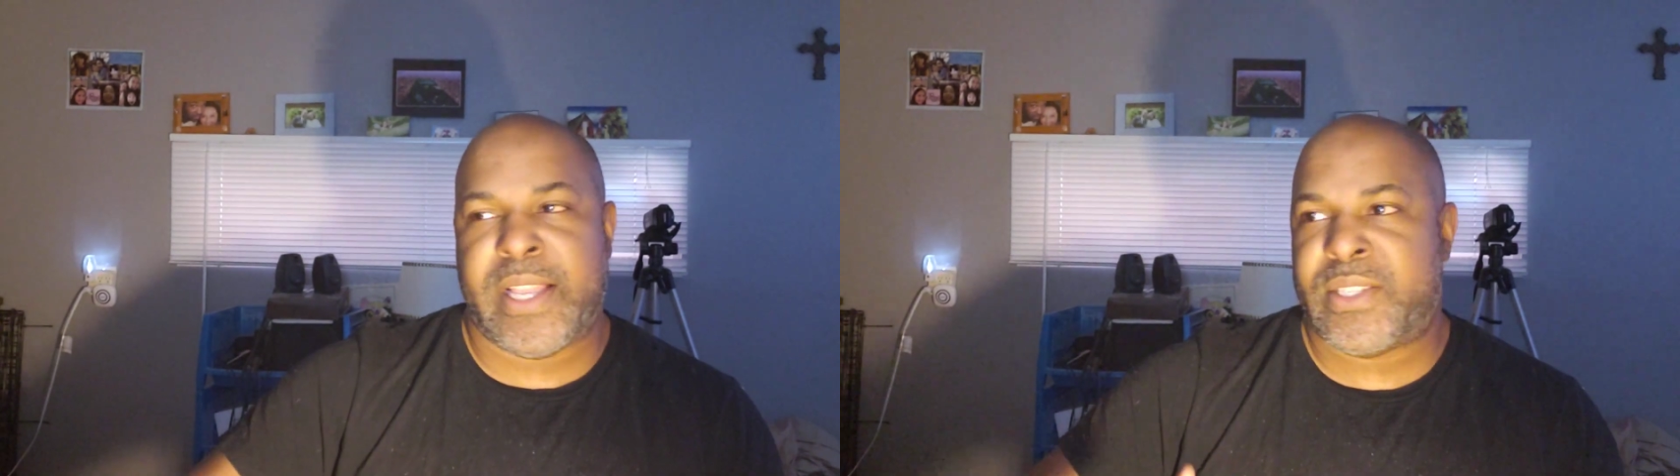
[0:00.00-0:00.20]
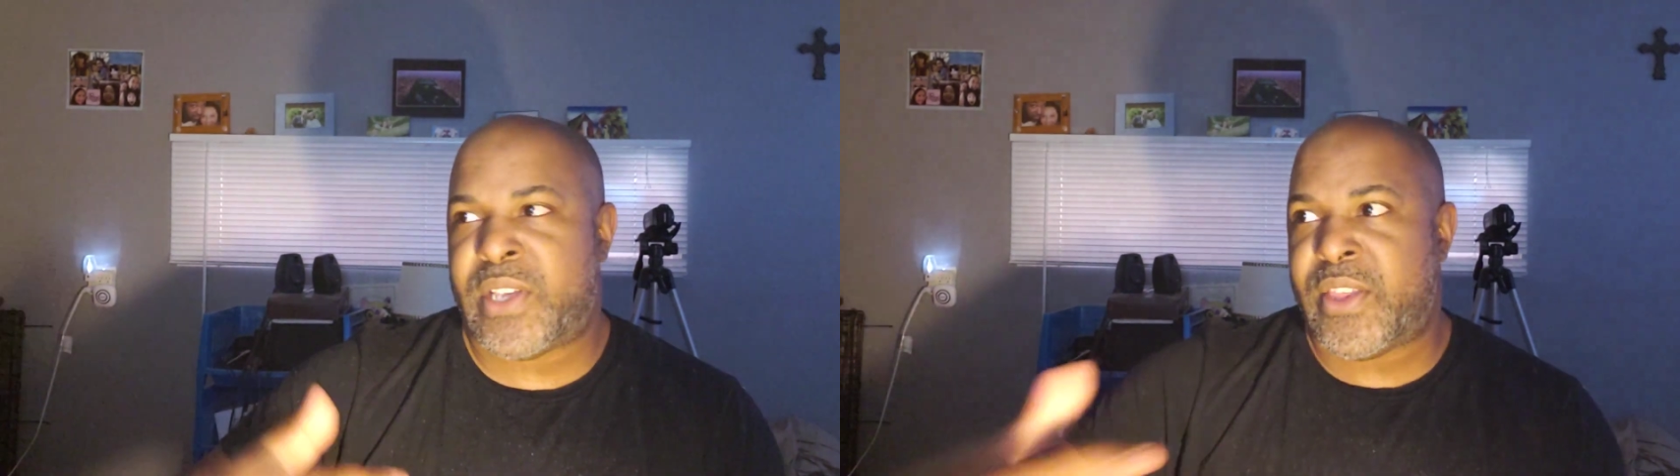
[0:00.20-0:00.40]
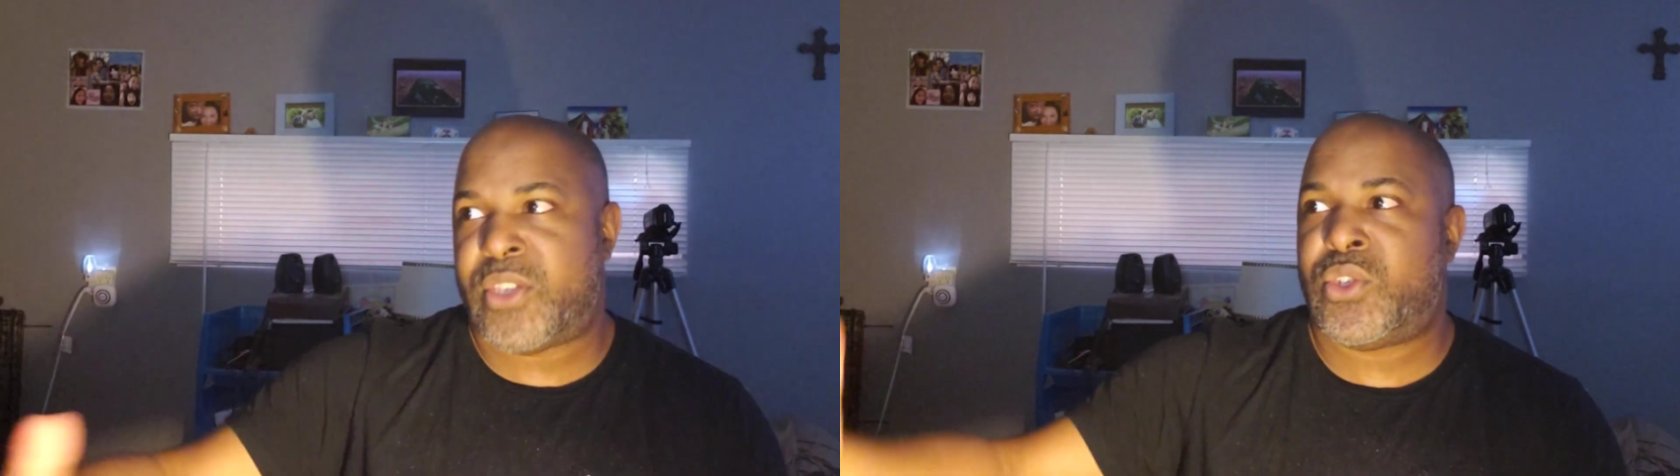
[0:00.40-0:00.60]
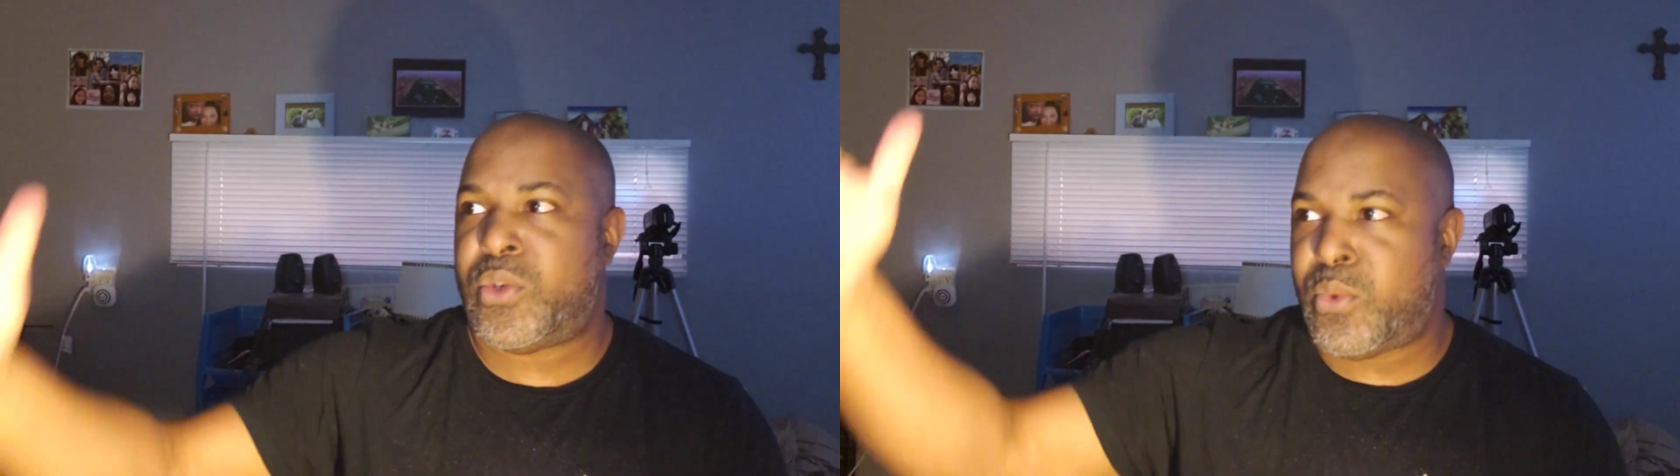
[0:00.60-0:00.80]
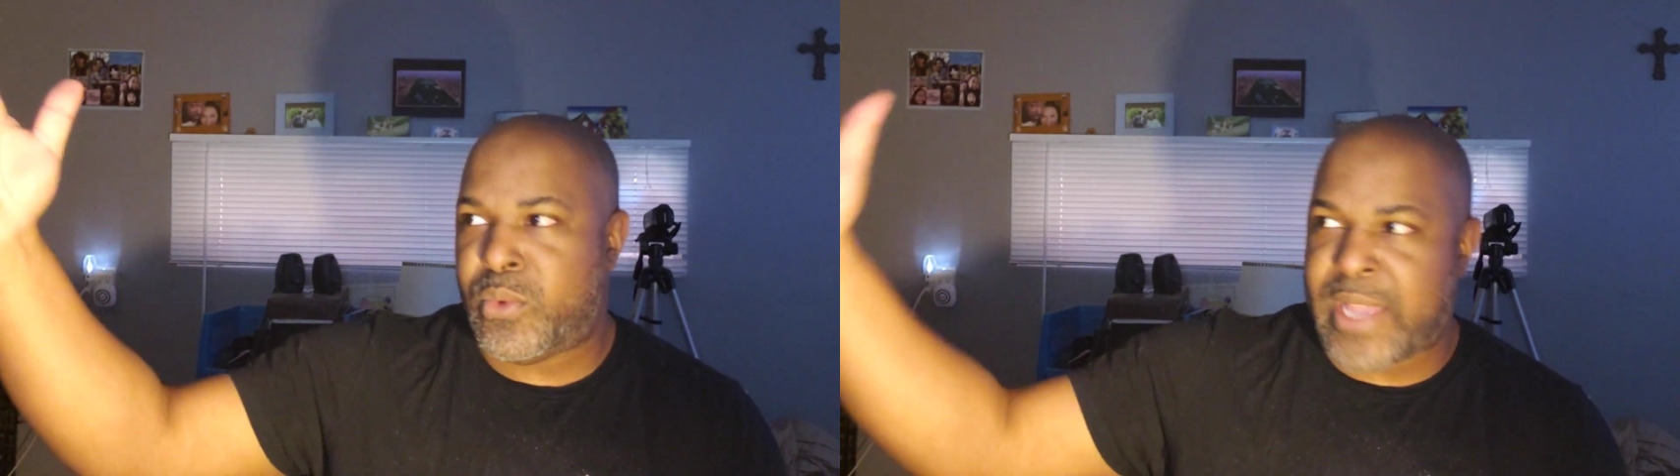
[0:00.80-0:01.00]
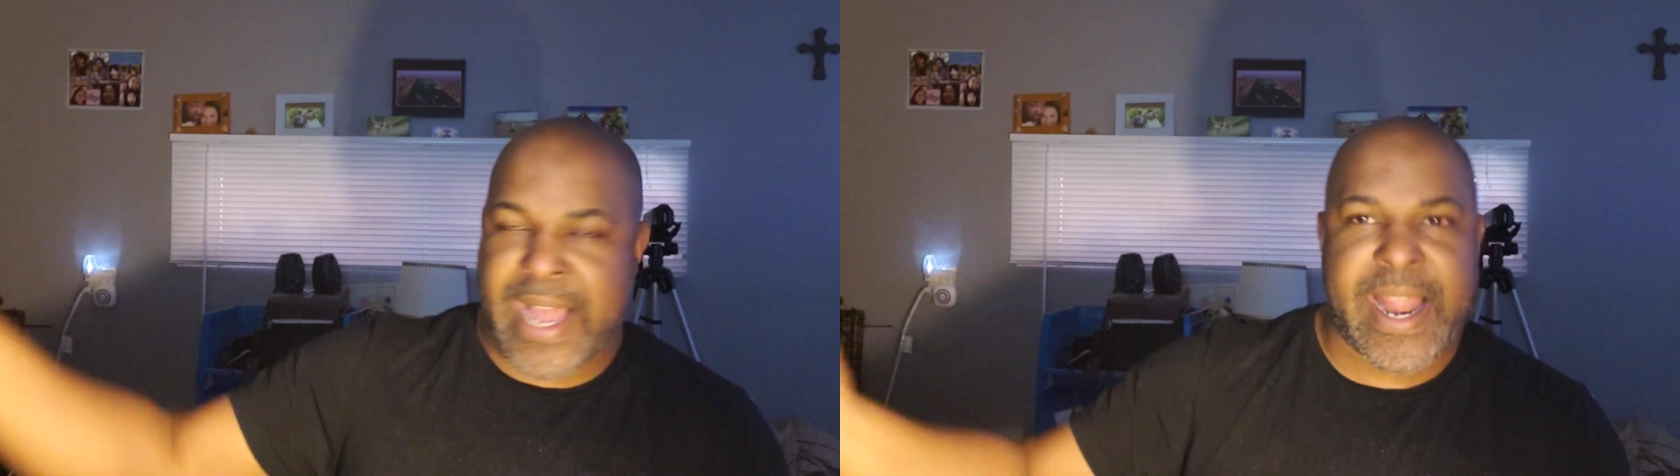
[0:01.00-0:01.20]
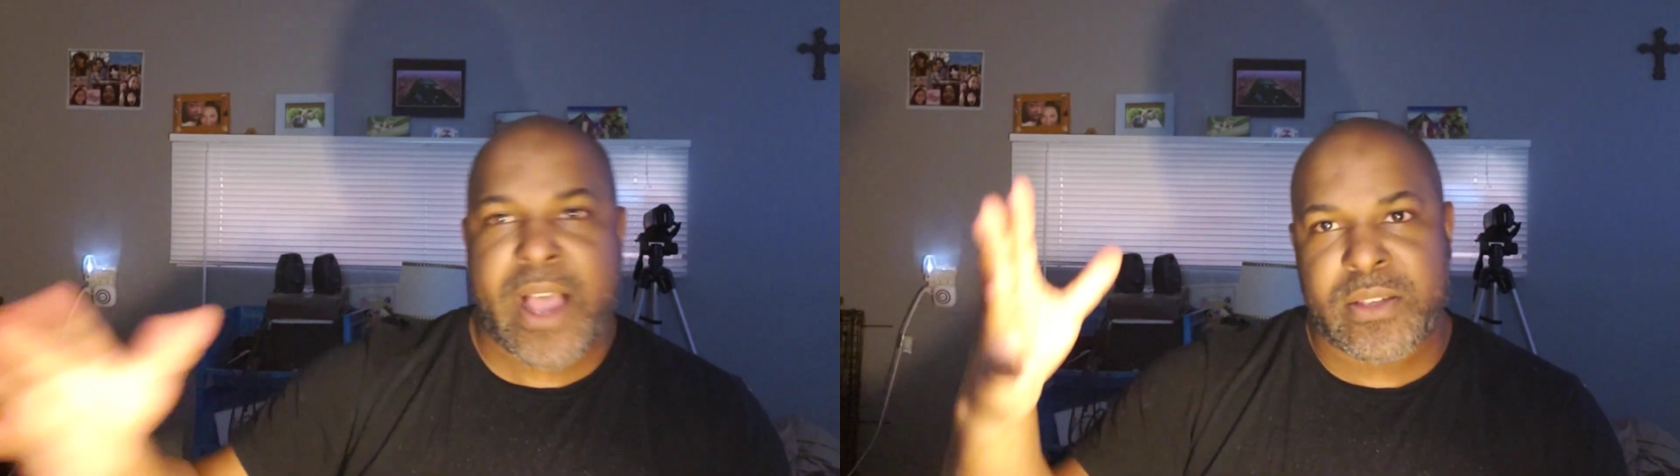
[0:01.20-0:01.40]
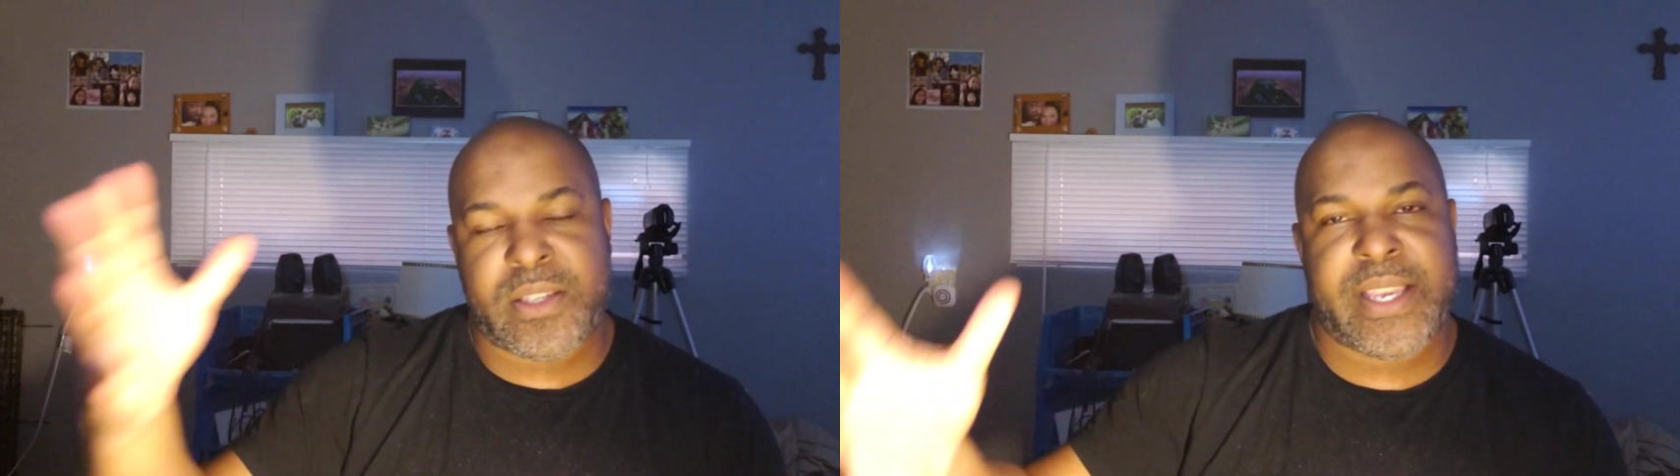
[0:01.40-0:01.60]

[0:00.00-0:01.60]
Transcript: Let's say that you got a house